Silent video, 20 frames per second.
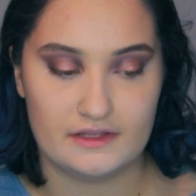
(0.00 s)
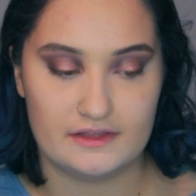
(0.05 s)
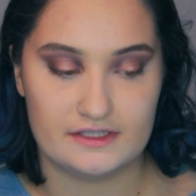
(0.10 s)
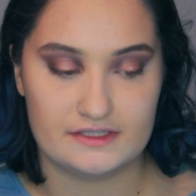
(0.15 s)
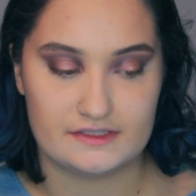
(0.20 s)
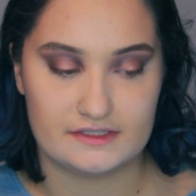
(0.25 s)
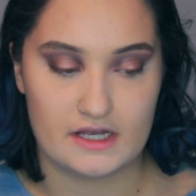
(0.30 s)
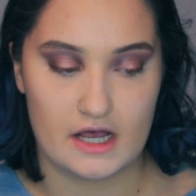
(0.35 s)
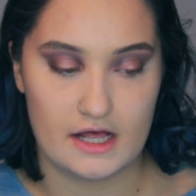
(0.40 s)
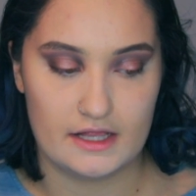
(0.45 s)
like
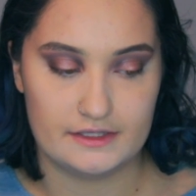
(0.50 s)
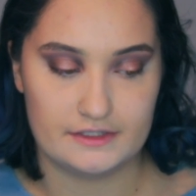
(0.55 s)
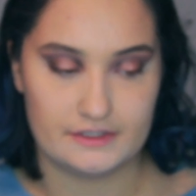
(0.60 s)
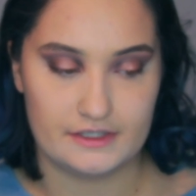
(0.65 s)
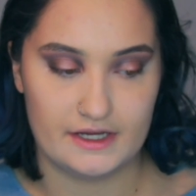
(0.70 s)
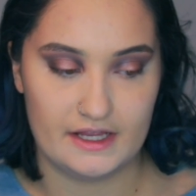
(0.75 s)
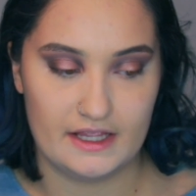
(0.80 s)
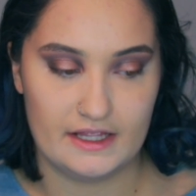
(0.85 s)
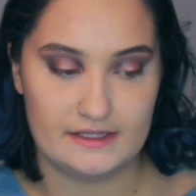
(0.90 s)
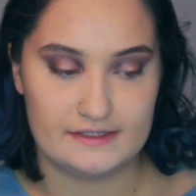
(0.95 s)
this
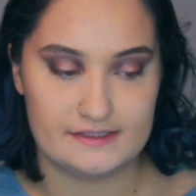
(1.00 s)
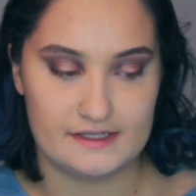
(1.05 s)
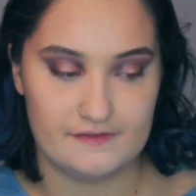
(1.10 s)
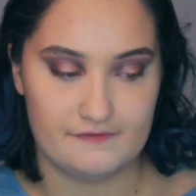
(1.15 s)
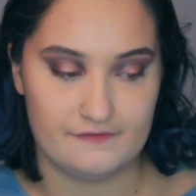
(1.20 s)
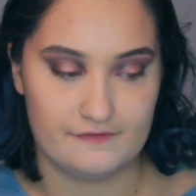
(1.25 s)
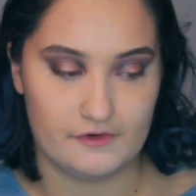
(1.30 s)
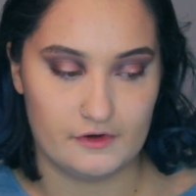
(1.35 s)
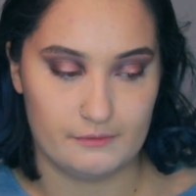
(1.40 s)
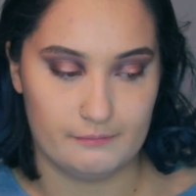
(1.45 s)
color isn't
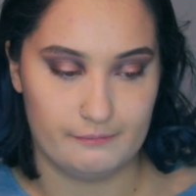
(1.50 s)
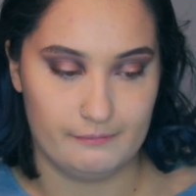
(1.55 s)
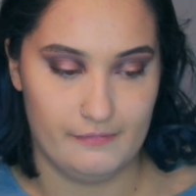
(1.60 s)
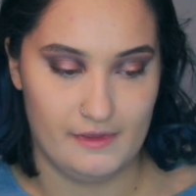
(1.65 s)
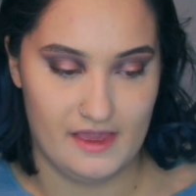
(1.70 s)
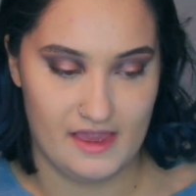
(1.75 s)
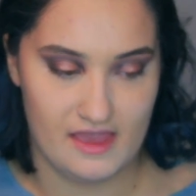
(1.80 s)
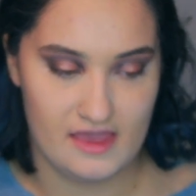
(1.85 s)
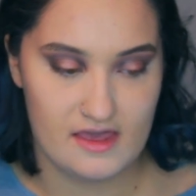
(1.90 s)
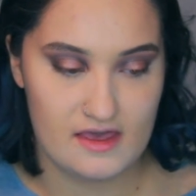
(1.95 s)
for
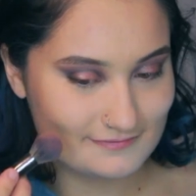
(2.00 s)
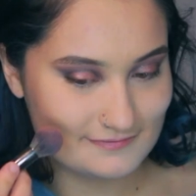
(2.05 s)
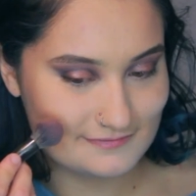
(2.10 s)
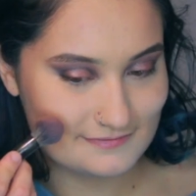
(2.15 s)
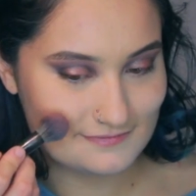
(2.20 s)
me.